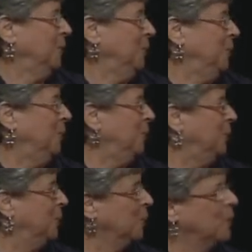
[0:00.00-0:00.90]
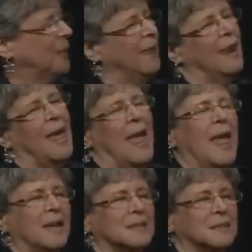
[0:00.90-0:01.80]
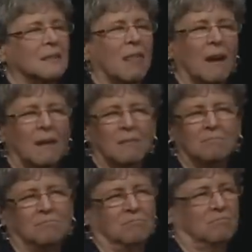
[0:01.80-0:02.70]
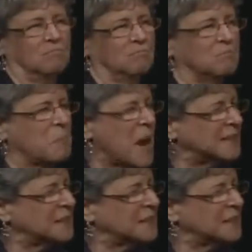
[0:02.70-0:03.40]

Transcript: continue to continue our thinking and continue our work